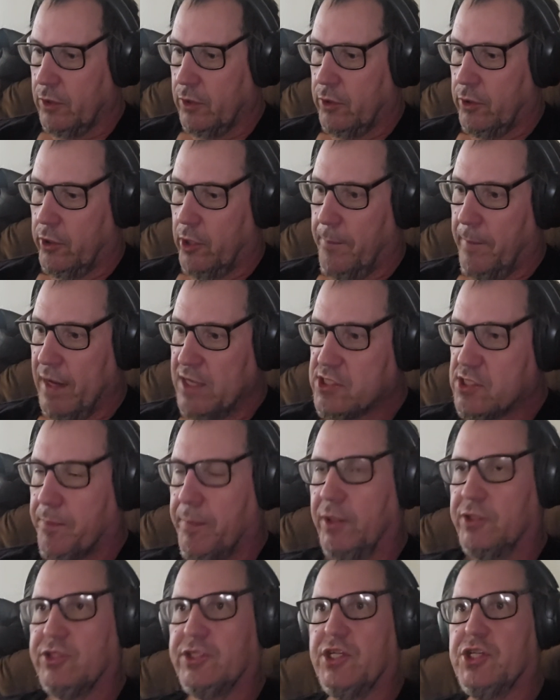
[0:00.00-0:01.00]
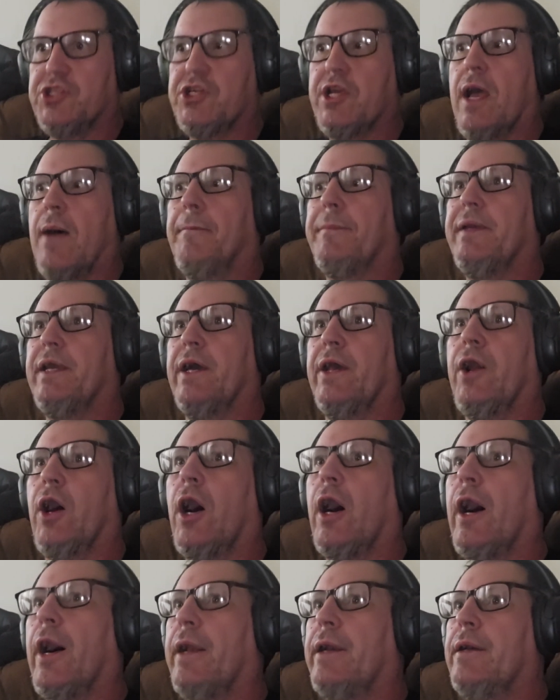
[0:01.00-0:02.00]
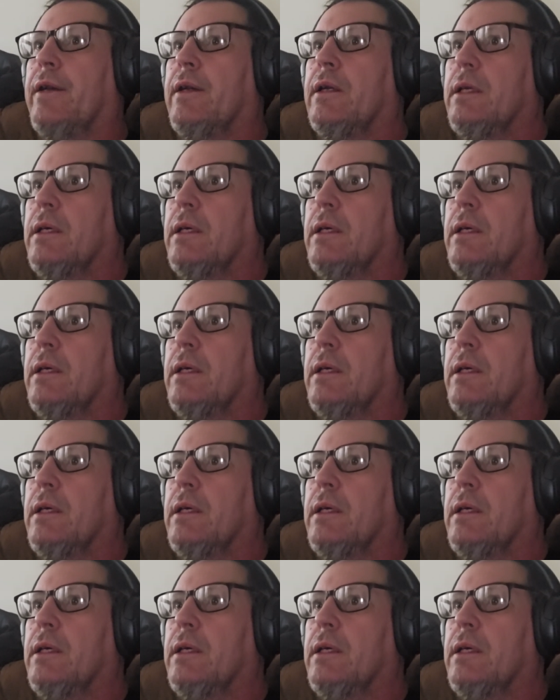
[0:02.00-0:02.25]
Or am I supposed to champion on